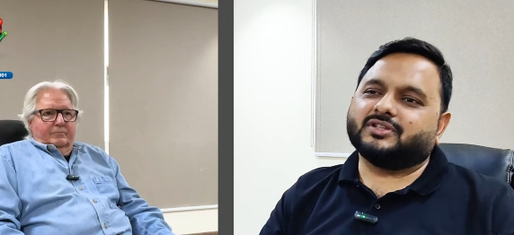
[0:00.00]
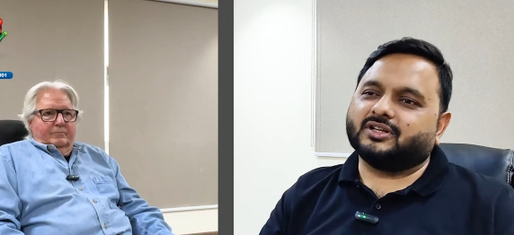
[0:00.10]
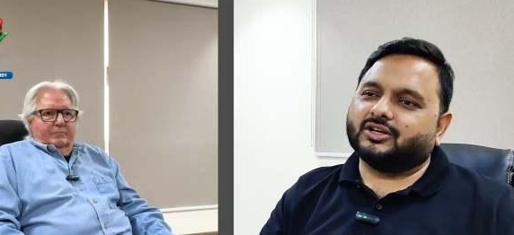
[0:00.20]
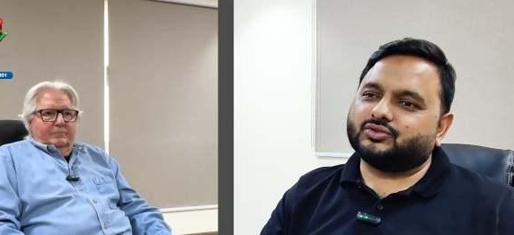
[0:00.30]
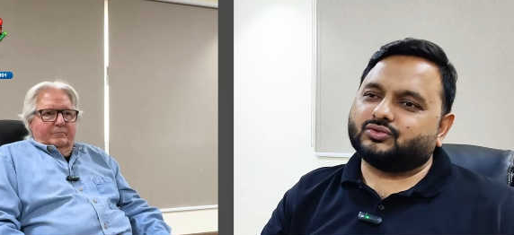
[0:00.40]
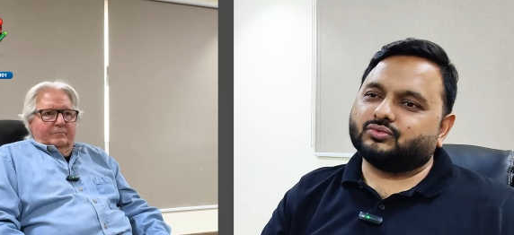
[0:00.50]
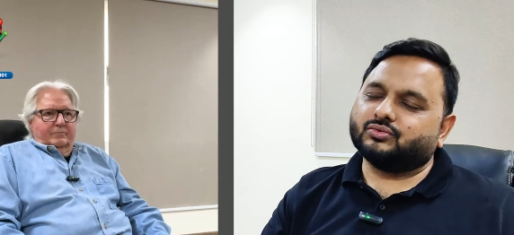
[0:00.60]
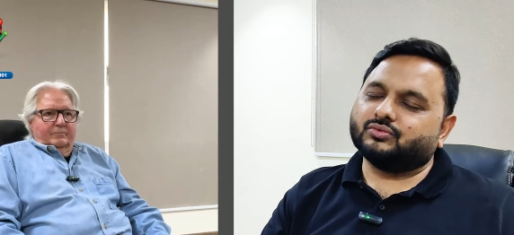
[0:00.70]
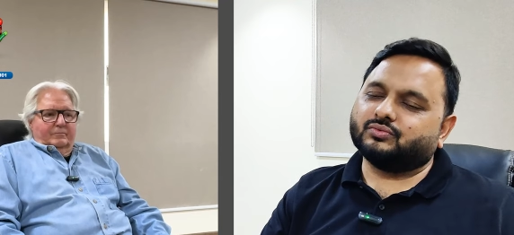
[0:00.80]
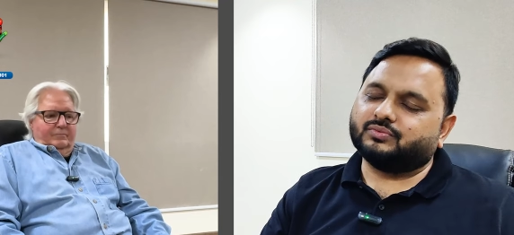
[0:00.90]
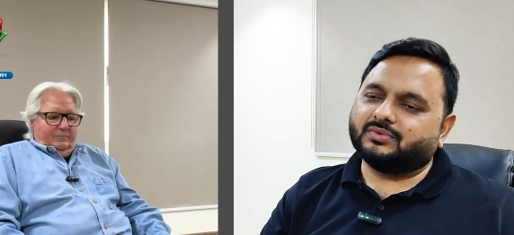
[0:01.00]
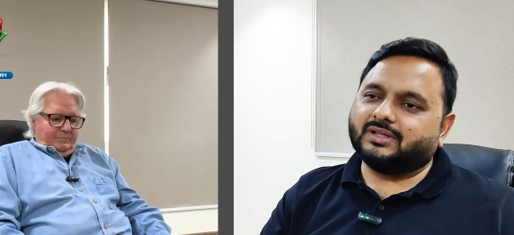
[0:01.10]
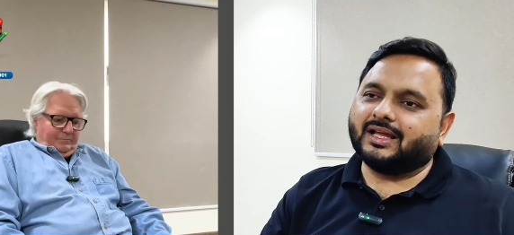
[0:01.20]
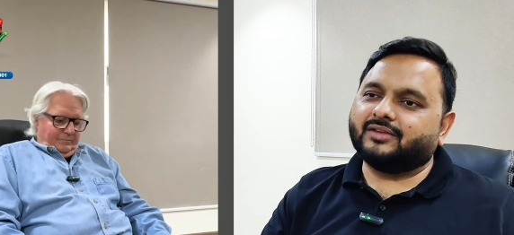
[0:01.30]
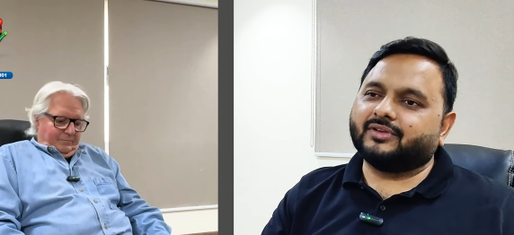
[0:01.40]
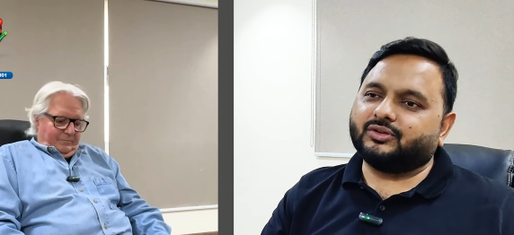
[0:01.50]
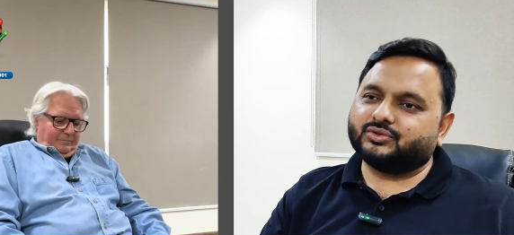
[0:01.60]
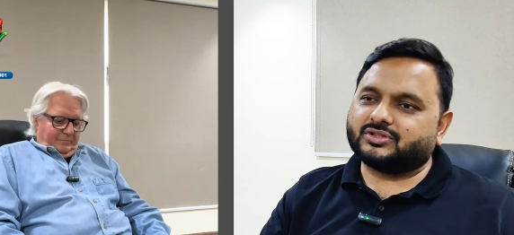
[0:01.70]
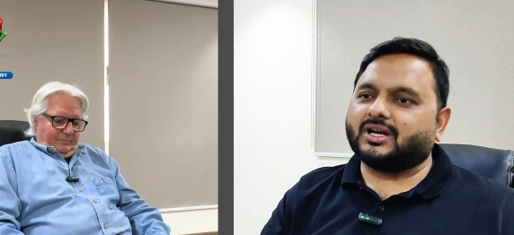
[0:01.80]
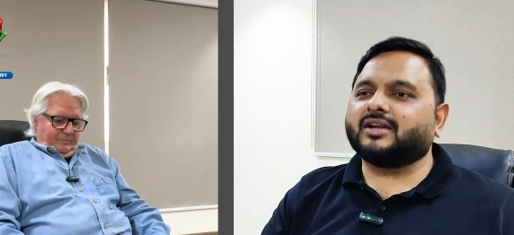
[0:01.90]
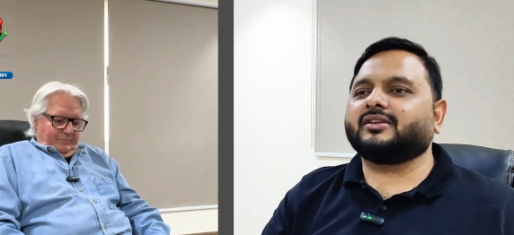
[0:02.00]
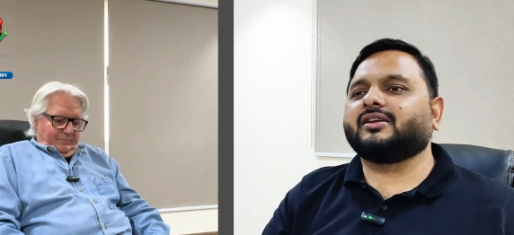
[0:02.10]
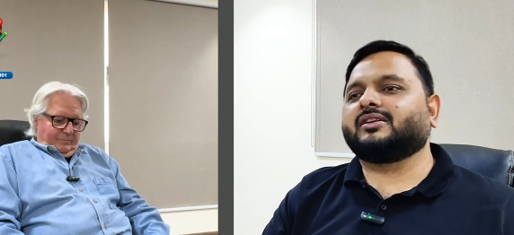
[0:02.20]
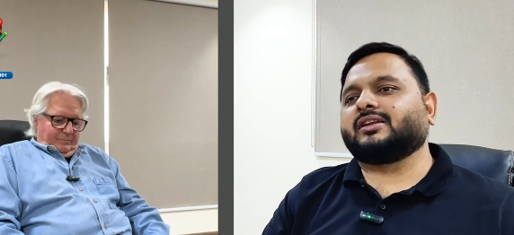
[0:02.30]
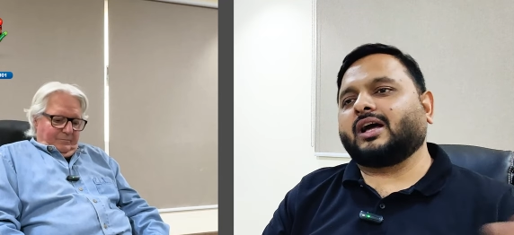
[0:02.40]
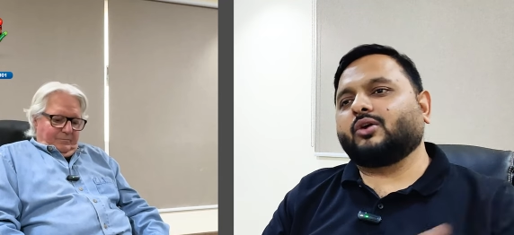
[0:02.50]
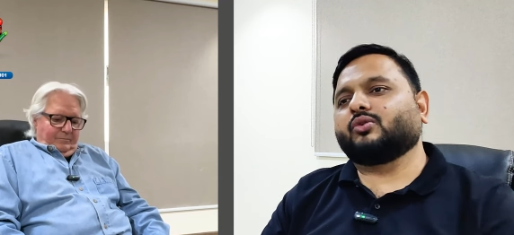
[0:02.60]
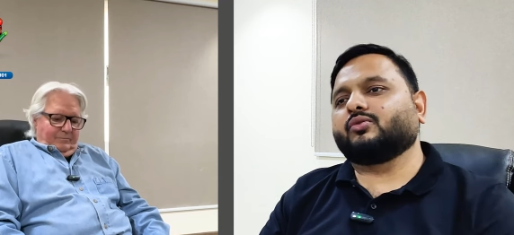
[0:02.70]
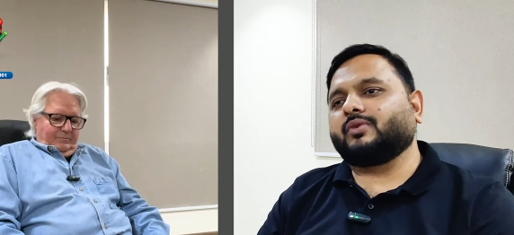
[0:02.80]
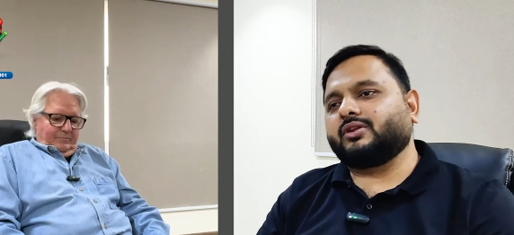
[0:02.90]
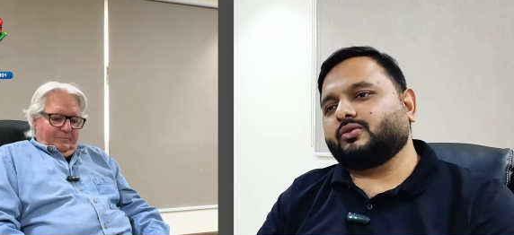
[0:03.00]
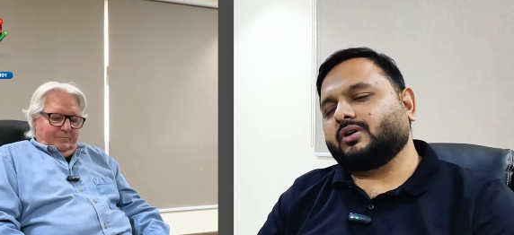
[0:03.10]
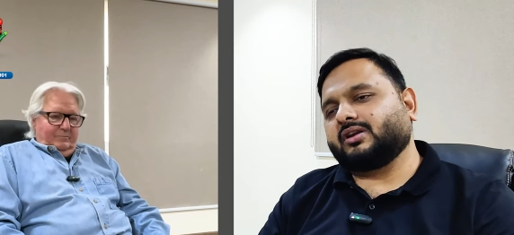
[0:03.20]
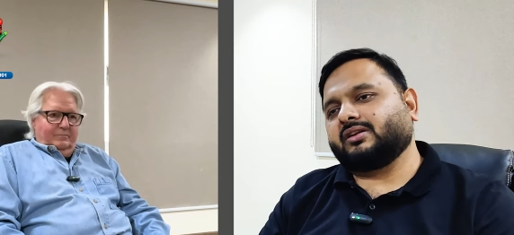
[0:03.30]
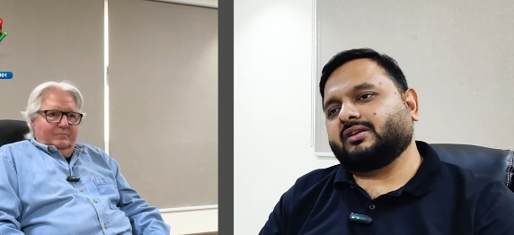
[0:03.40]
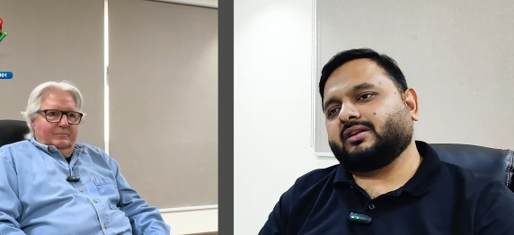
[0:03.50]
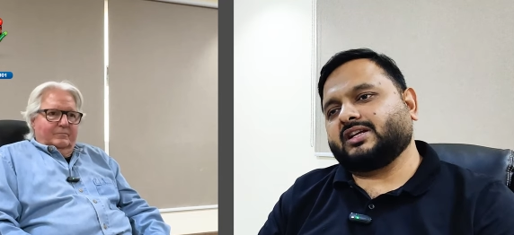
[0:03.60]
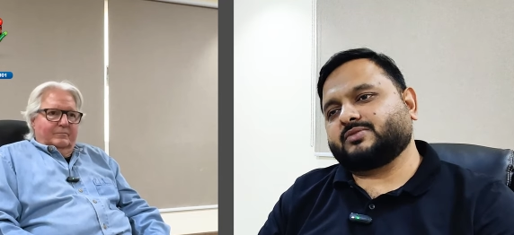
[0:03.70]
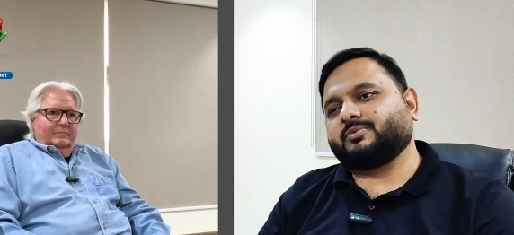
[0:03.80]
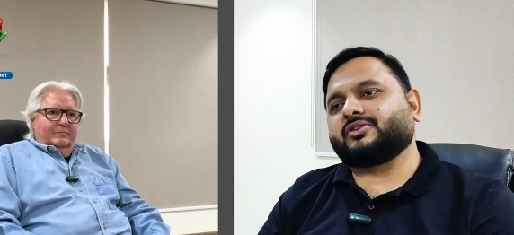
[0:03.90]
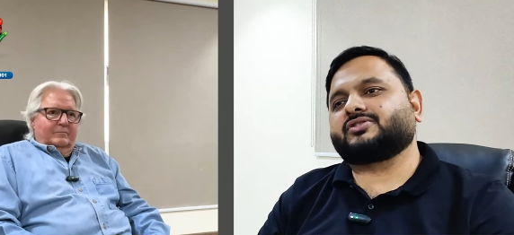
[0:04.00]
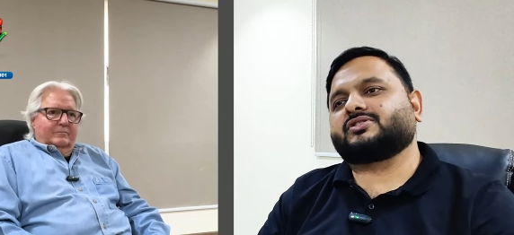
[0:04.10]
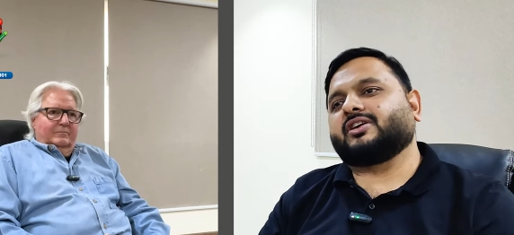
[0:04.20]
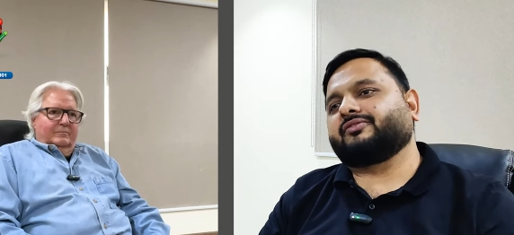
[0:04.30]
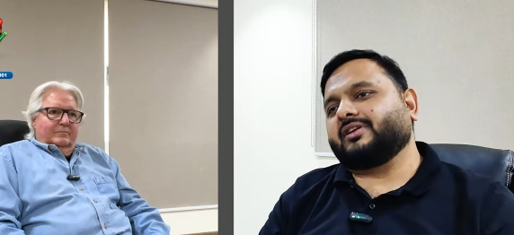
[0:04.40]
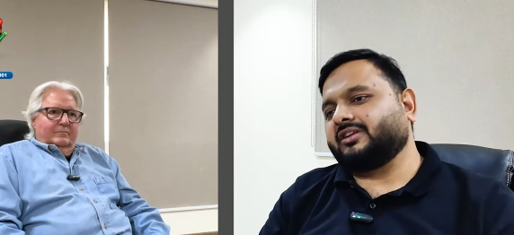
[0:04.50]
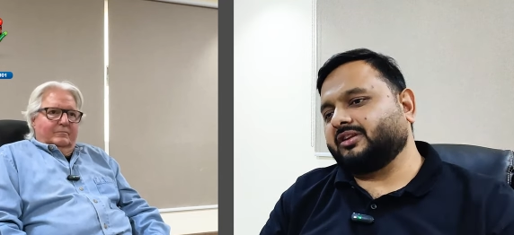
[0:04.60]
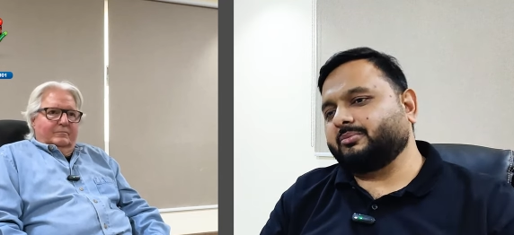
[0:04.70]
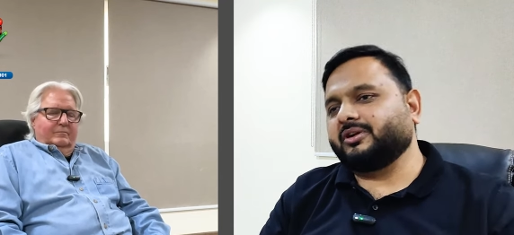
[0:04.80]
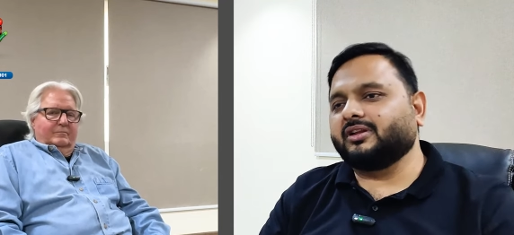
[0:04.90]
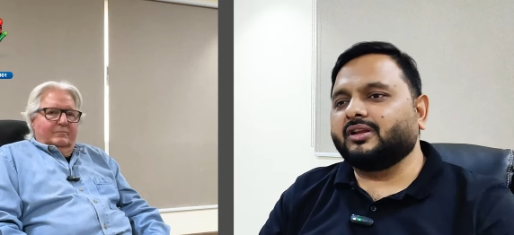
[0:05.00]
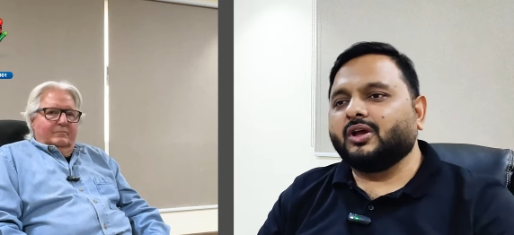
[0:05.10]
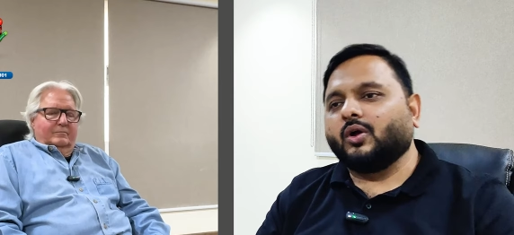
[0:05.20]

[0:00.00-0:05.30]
Speaker 1: with regards to then when you started, now when you are an expert chef and in the middle,